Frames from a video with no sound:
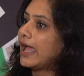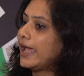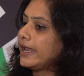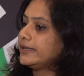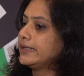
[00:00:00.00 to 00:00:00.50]

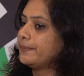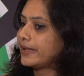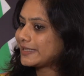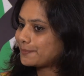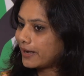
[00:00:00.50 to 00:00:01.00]
And the
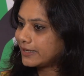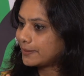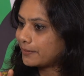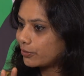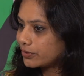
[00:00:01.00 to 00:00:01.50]
best part
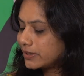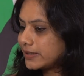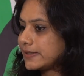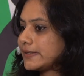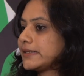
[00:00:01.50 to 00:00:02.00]
about
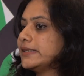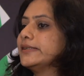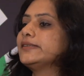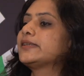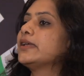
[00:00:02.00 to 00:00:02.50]
this
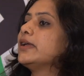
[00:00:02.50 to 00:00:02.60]
is,